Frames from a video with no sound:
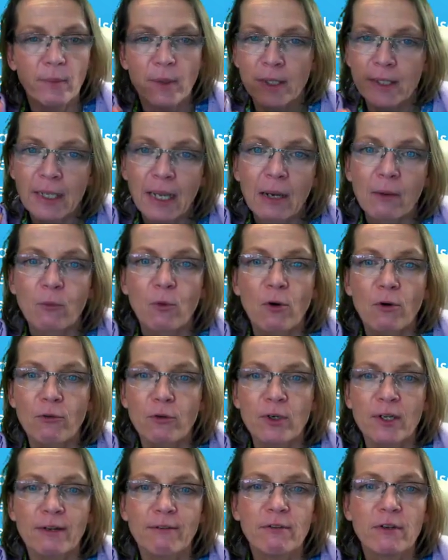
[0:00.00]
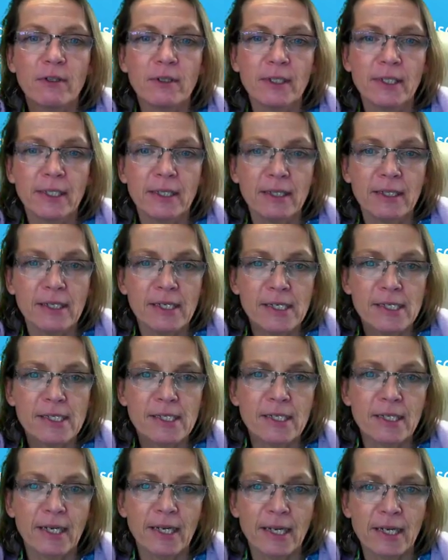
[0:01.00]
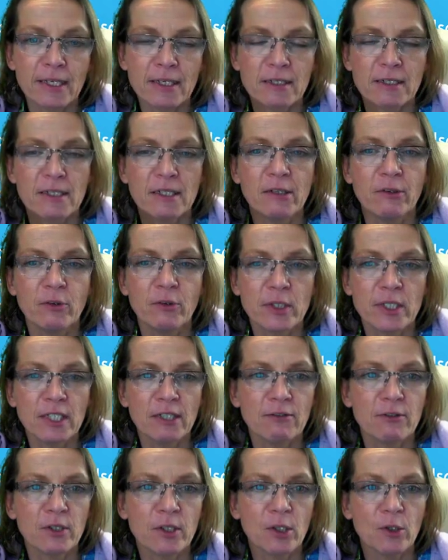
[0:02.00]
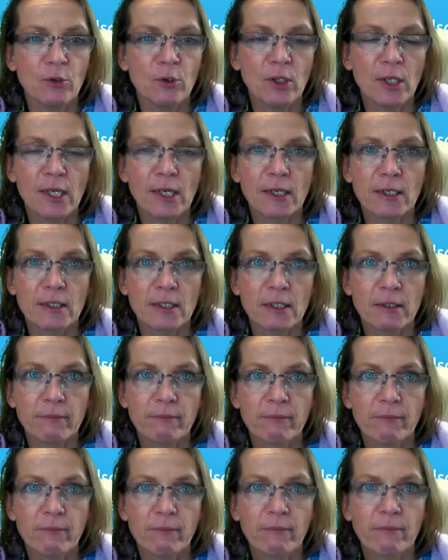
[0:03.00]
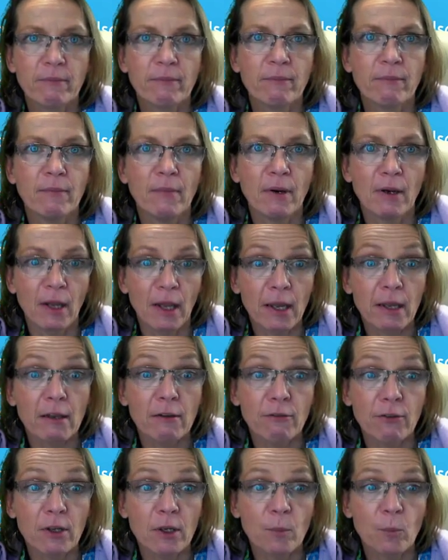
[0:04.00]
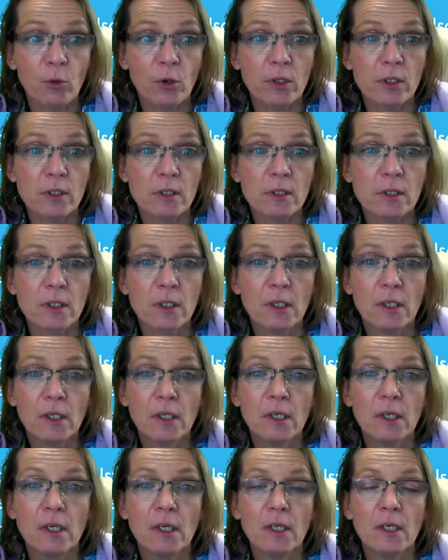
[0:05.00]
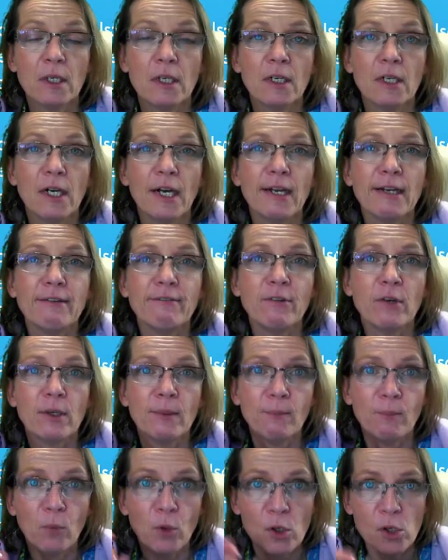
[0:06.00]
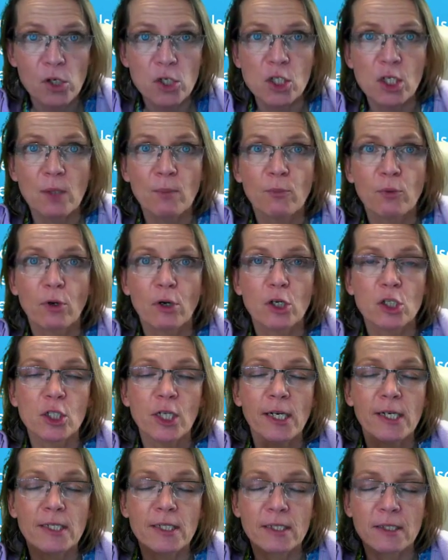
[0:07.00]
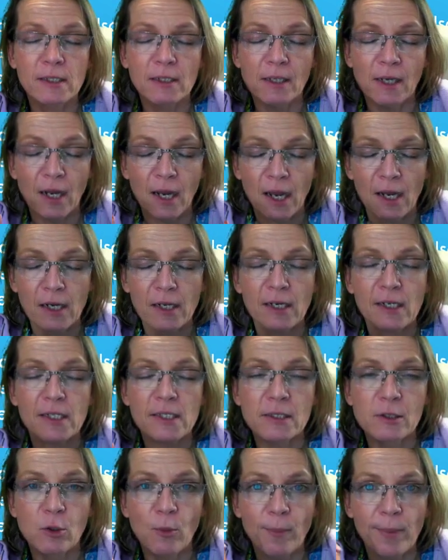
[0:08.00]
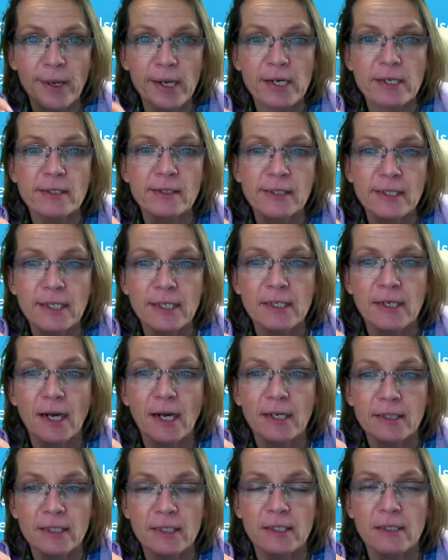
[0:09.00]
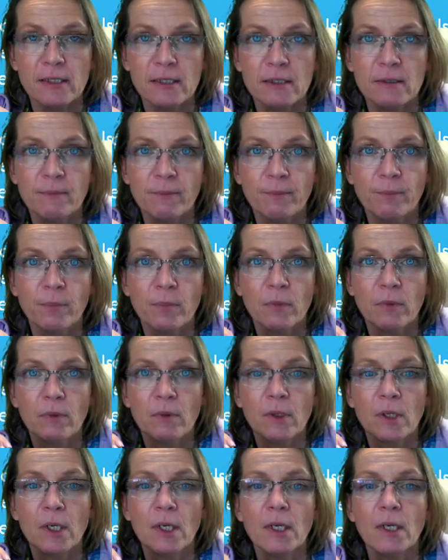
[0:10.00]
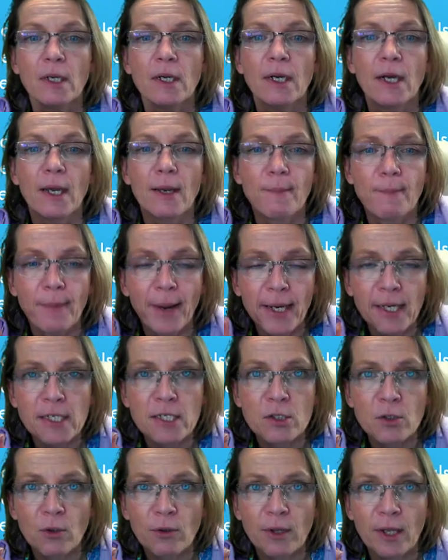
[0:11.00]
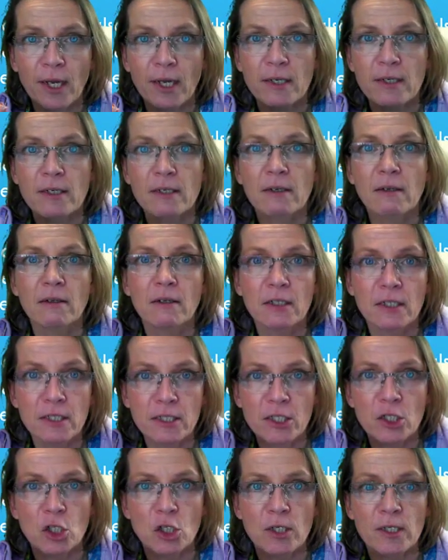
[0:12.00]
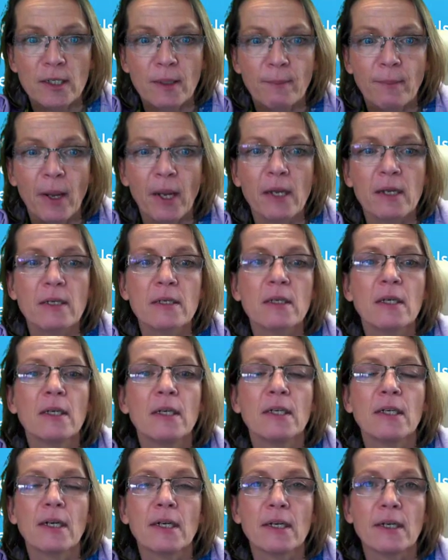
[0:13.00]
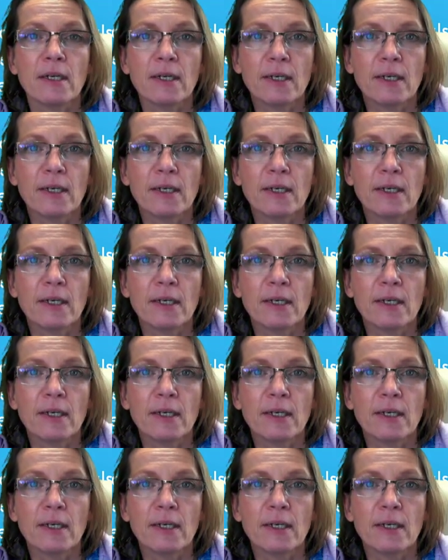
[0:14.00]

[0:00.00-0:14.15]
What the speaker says: a network, whatever, this entity receives a unique ID, like a fingerprint. And when merging projects, Atlas compares these IDs. And based on that, the decisions are made.